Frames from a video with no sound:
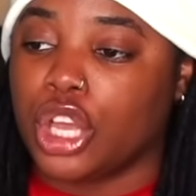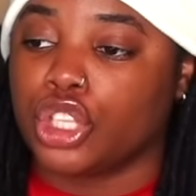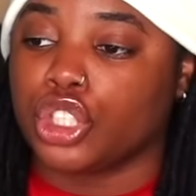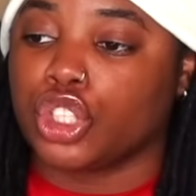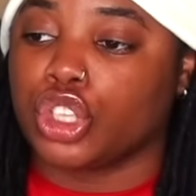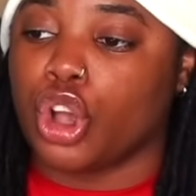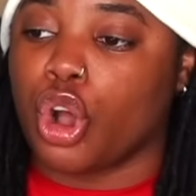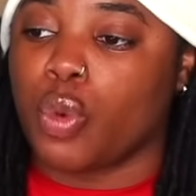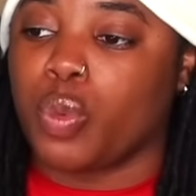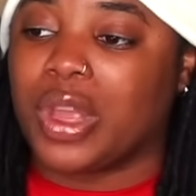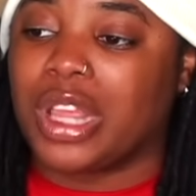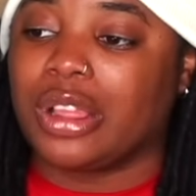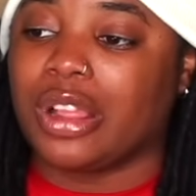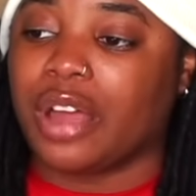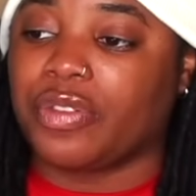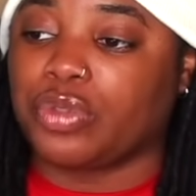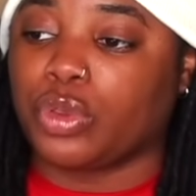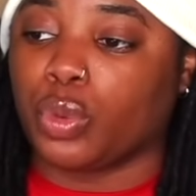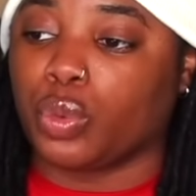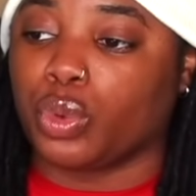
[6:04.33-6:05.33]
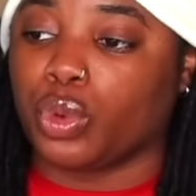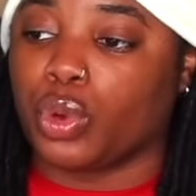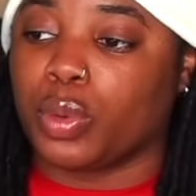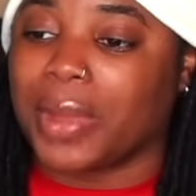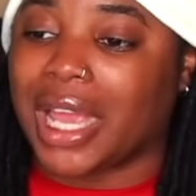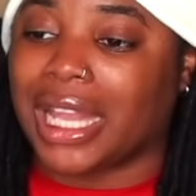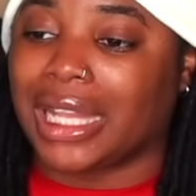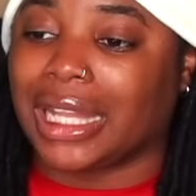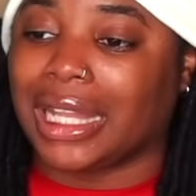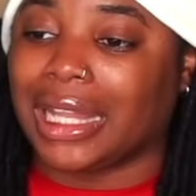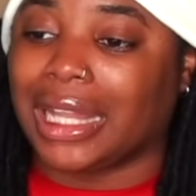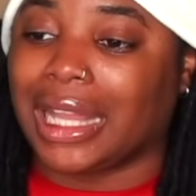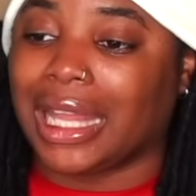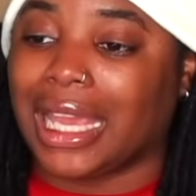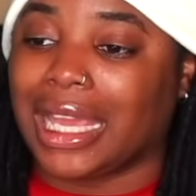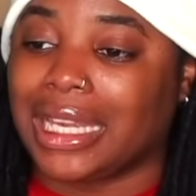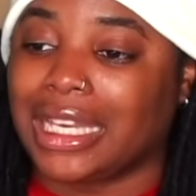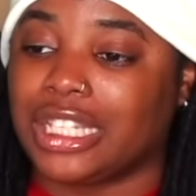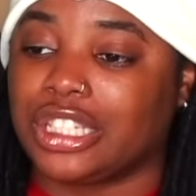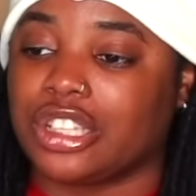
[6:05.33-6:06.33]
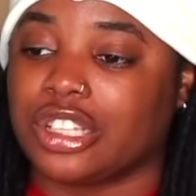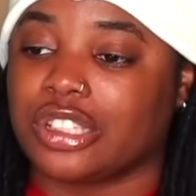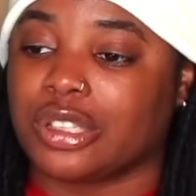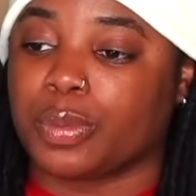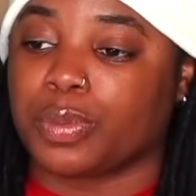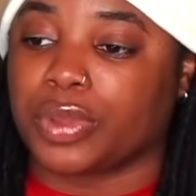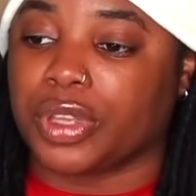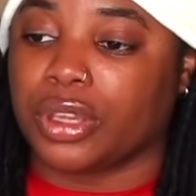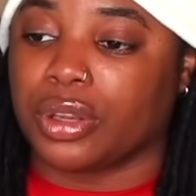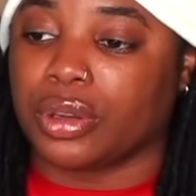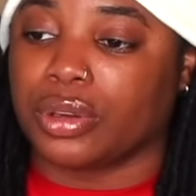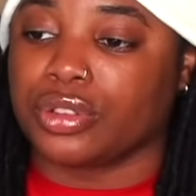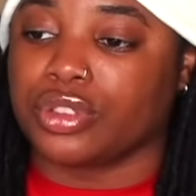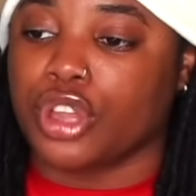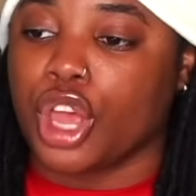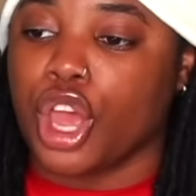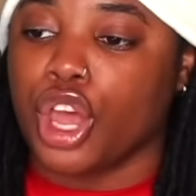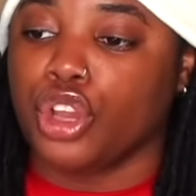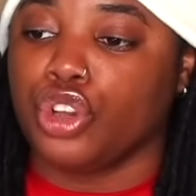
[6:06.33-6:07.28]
So we left the room and lady disappears.